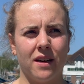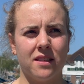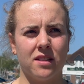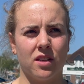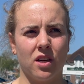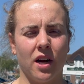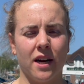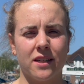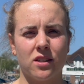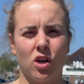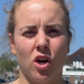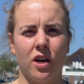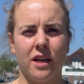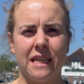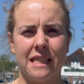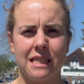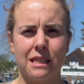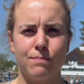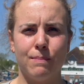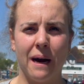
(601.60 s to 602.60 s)
that I can't
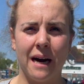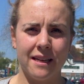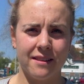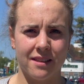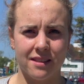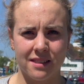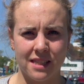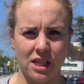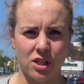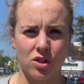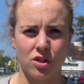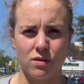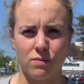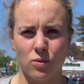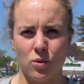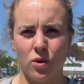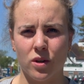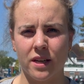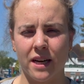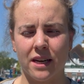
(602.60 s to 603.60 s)
expand the sessions
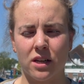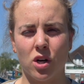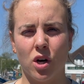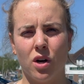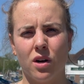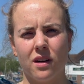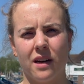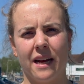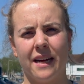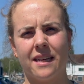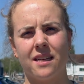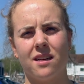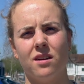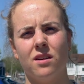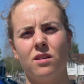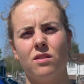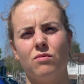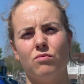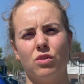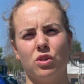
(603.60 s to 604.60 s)
more and I can't like
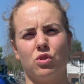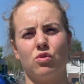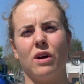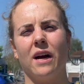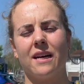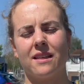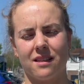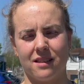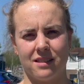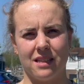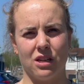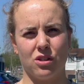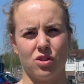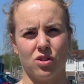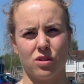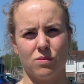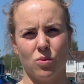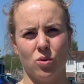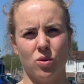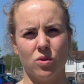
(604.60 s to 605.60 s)
retract the
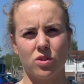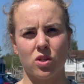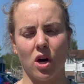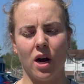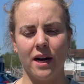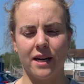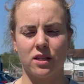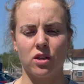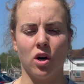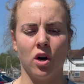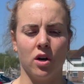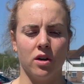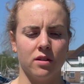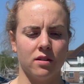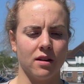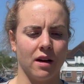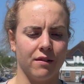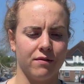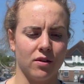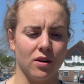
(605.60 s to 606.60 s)
sessions more. So I
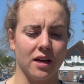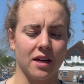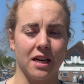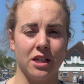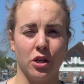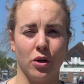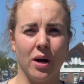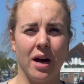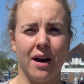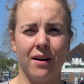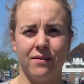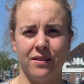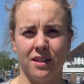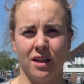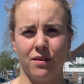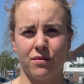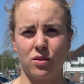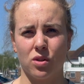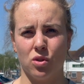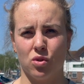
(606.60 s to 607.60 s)
feel like I don't have
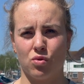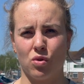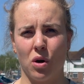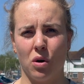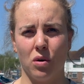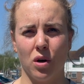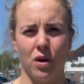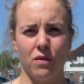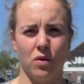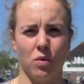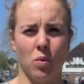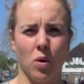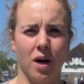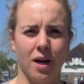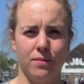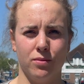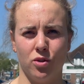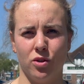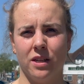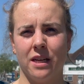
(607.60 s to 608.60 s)
enough control over what
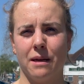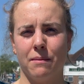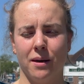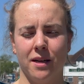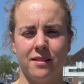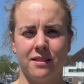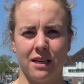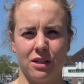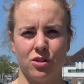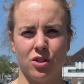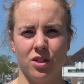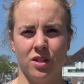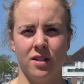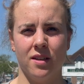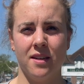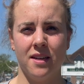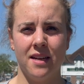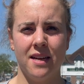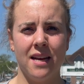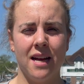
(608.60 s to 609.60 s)
I'm doing in my session.
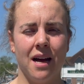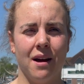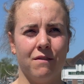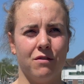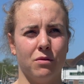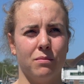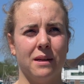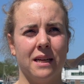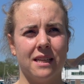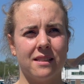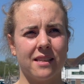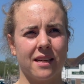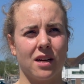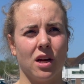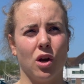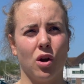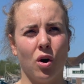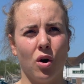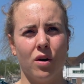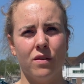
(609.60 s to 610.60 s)
And for me, it's like a
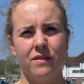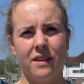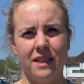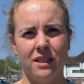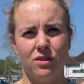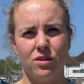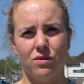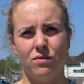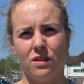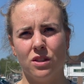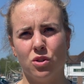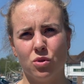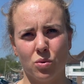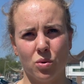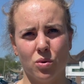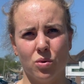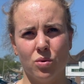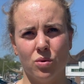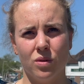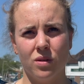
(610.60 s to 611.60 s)
lot of
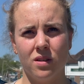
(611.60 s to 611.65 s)
individual,